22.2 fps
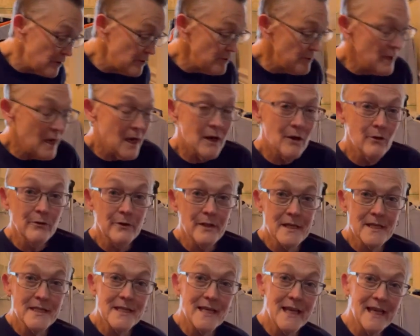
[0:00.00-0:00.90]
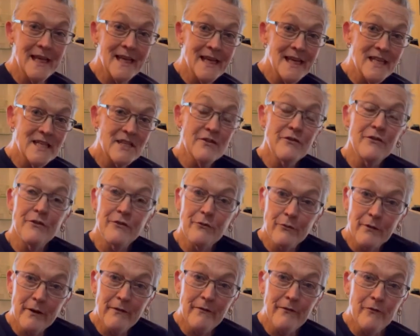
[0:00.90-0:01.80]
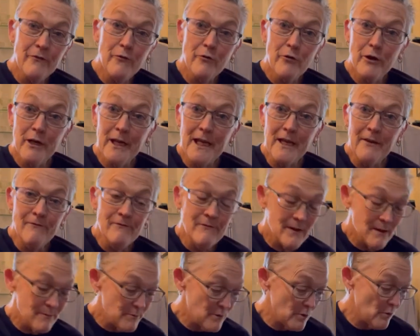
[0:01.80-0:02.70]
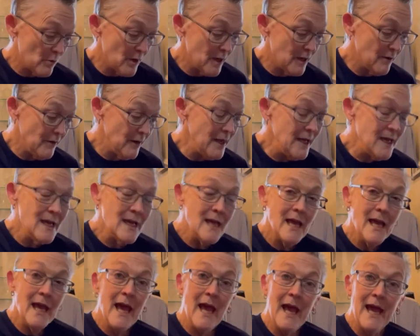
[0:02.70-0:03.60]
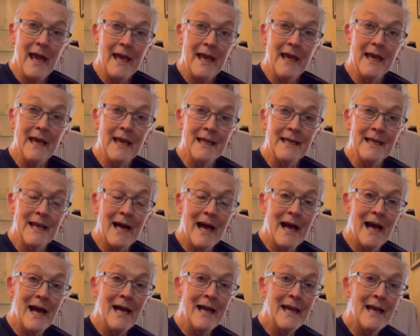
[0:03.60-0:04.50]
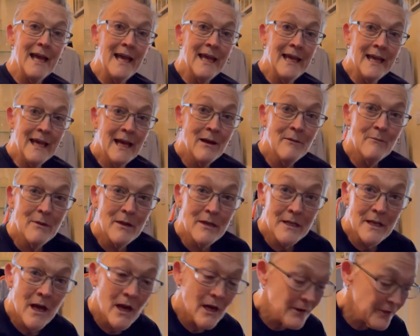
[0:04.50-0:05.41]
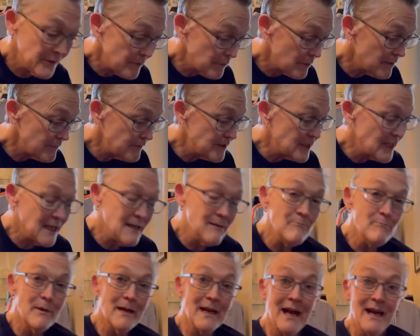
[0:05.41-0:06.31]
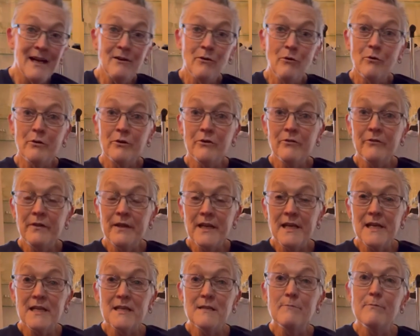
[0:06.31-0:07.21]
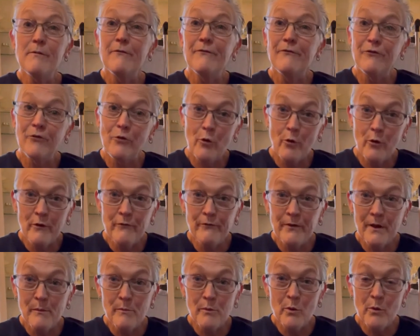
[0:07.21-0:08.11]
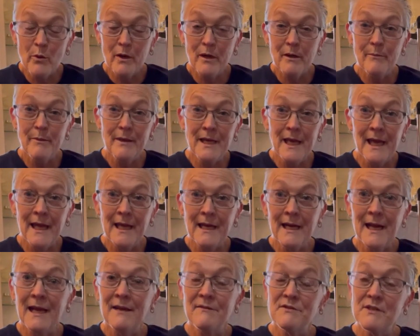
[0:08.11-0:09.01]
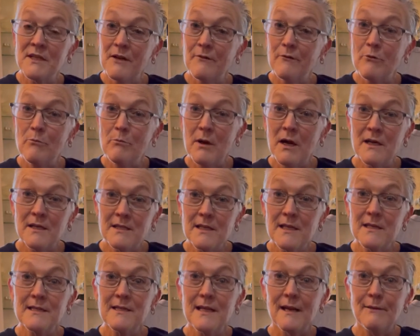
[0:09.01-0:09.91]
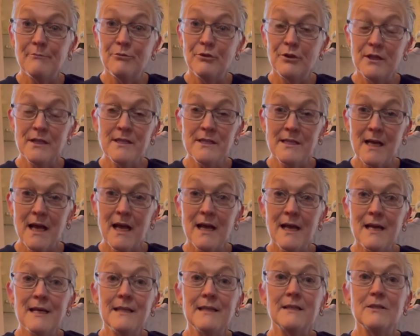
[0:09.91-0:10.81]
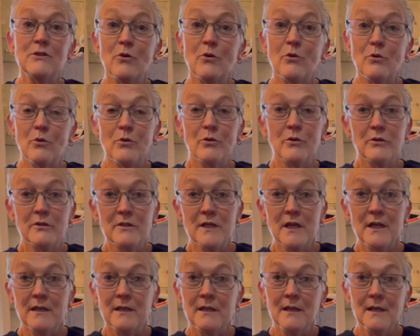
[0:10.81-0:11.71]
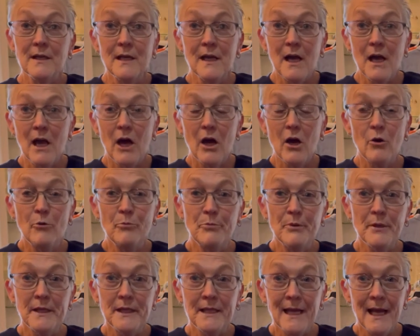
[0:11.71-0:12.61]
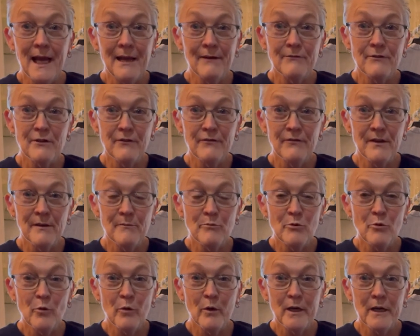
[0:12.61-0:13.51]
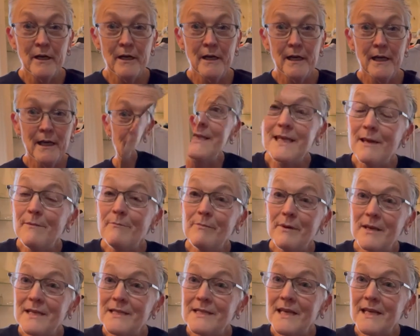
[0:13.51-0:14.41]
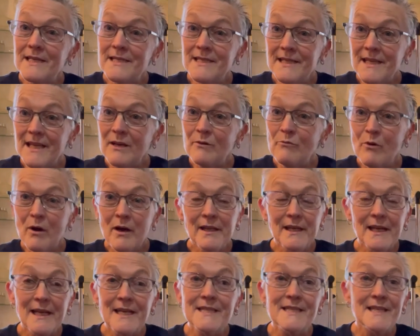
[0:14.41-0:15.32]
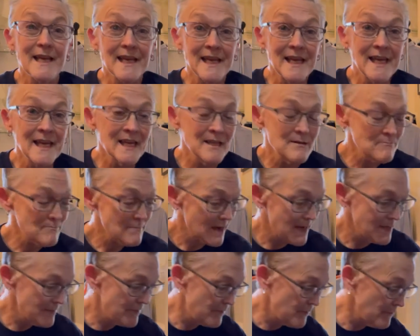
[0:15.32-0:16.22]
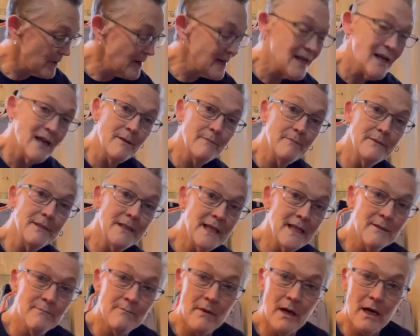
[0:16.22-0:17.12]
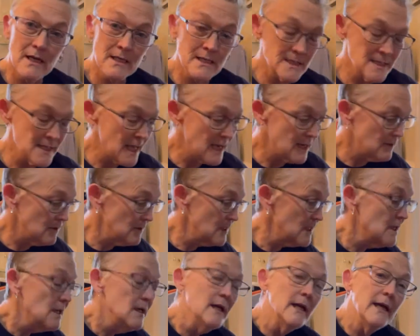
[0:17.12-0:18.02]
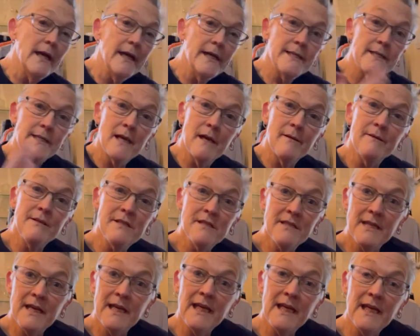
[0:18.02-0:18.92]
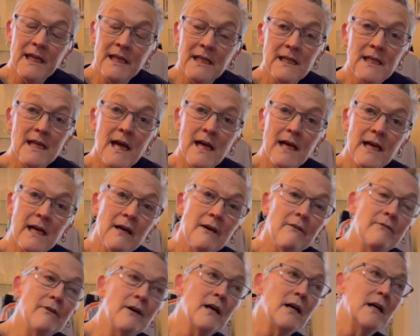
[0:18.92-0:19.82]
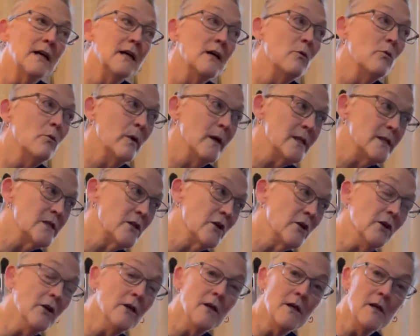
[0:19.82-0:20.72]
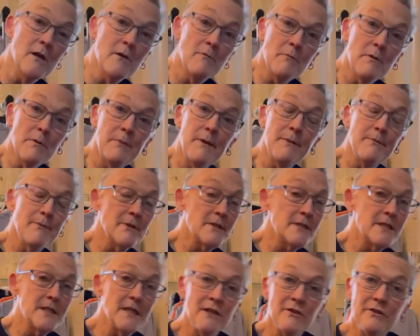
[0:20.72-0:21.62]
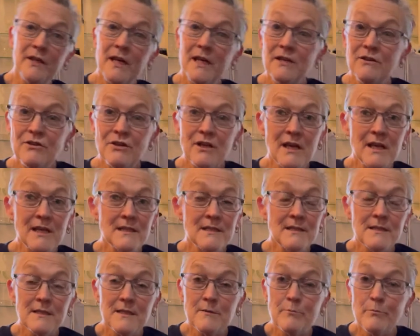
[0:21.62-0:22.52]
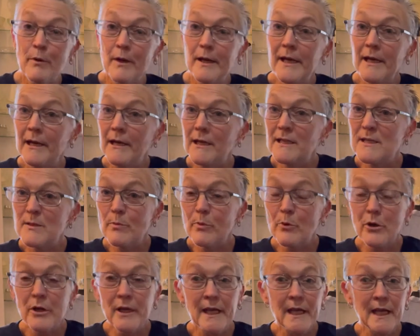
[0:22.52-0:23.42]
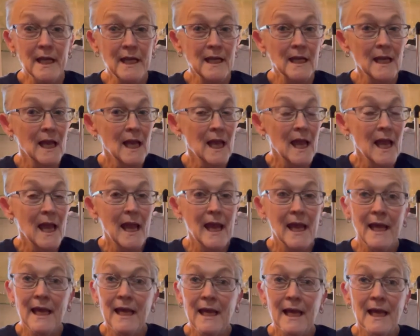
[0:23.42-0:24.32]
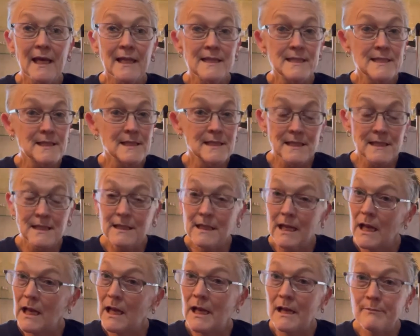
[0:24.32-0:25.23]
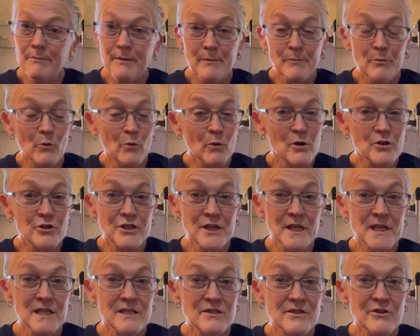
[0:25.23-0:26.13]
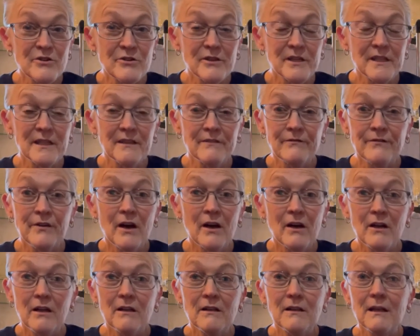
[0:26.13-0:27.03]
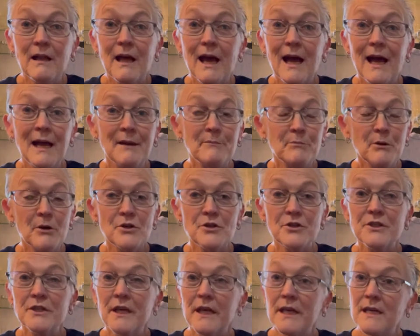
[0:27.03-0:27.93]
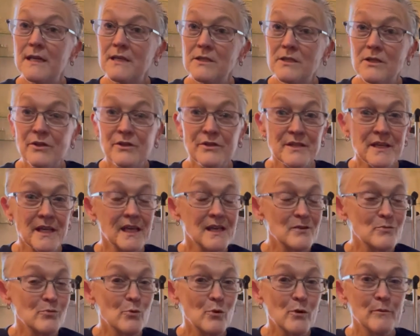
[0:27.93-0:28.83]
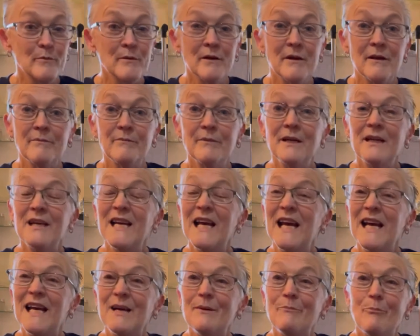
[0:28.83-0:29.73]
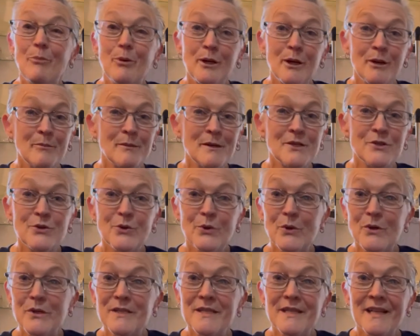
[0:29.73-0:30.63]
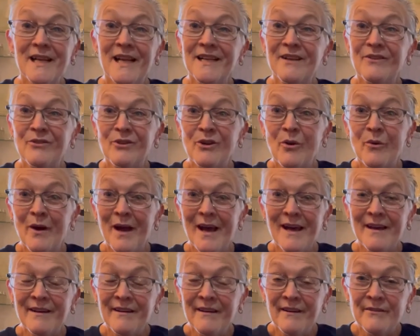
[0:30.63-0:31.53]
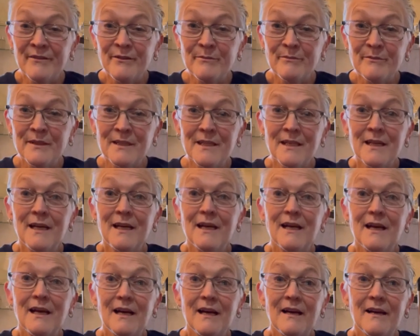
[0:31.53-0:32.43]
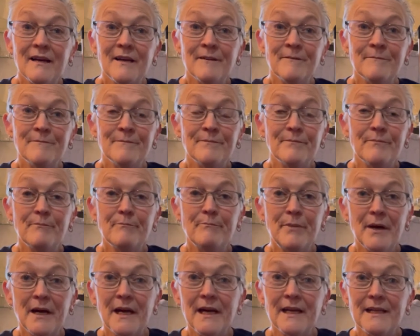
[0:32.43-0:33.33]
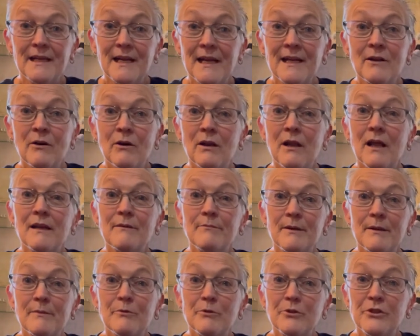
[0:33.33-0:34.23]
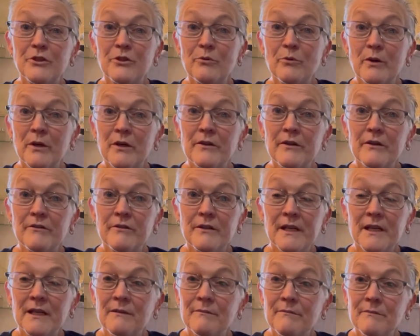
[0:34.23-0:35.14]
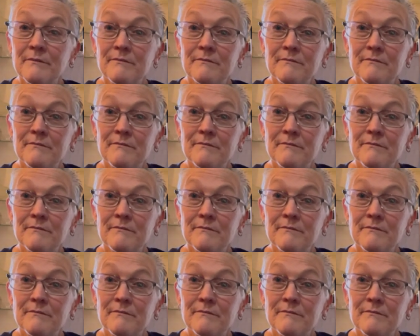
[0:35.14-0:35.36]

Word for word: who know, this is Thrift Free February and I am not thrifting, but I ordered this before February began. I have several boxes that I put aside or, to open after February. Let's get busy and see what is in my ThredUP denim box. Now, it's coming to the end of winter, but people still need jeans in the spring, spring and a lot of people wear jeans during the fall. I personally, as soon as it gets warm up, put on my shorts and I don't go out of them. Um, but I know a lot of people do wear their denim